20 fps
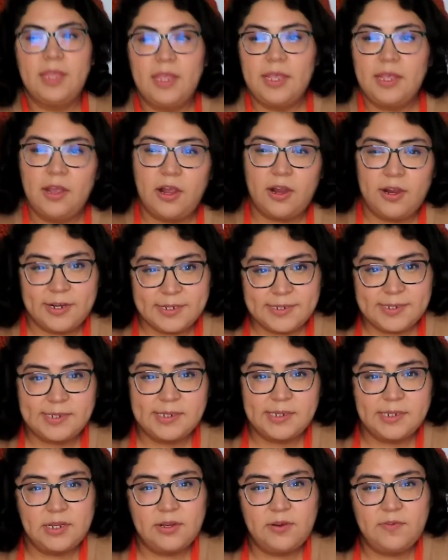they are
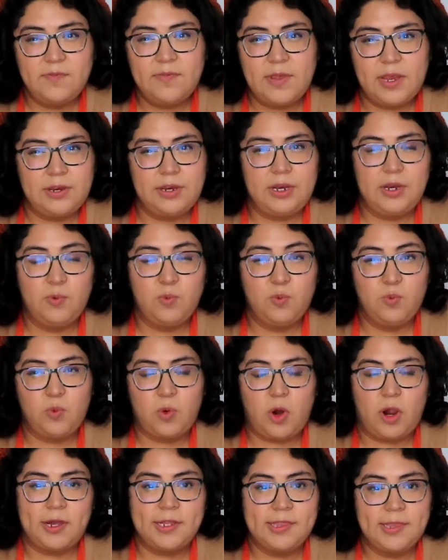still very
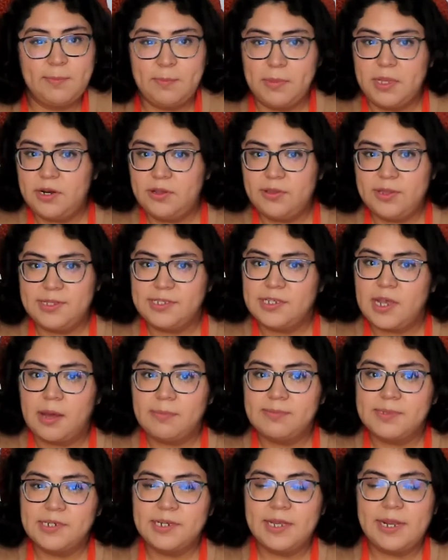raw in the middle. The
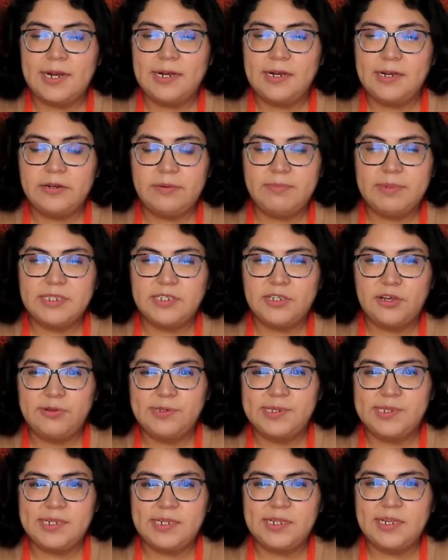tops are getting a little bit
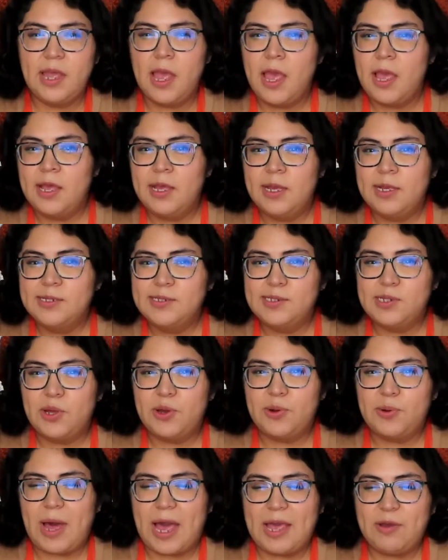toasty.
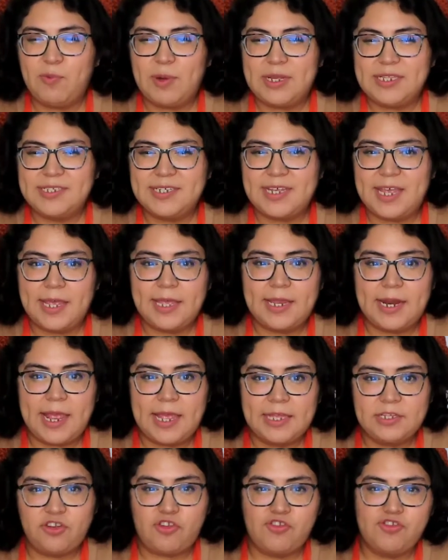So I went ahead
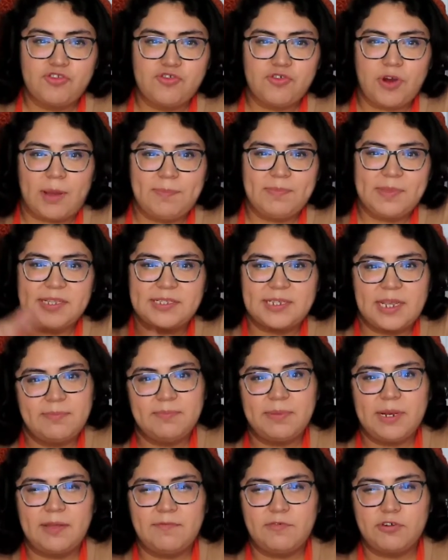and dropped the
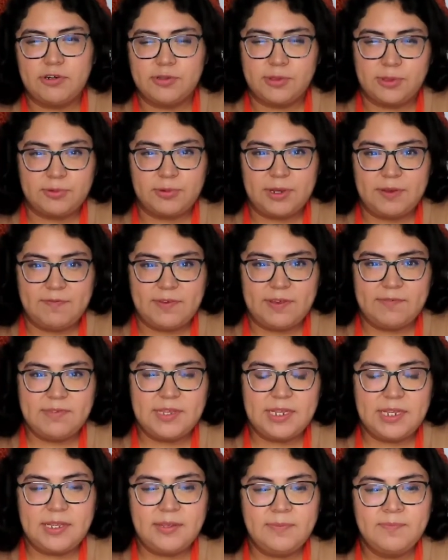temp level to
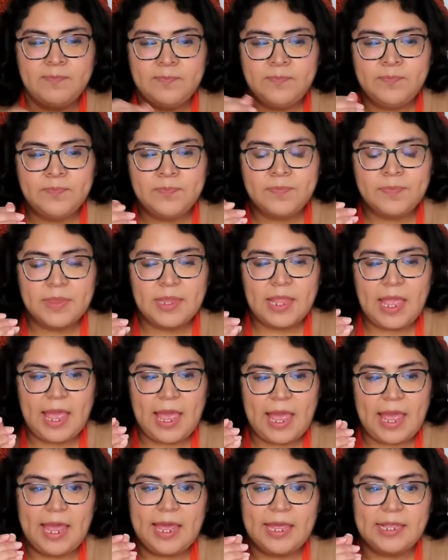350.
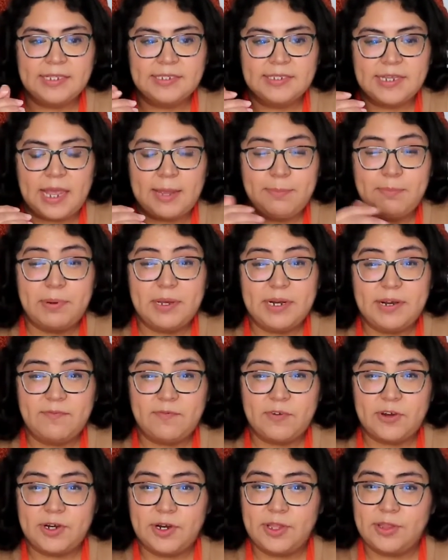And I put it
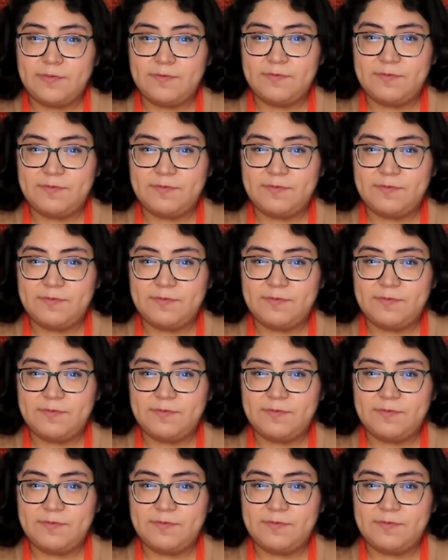for another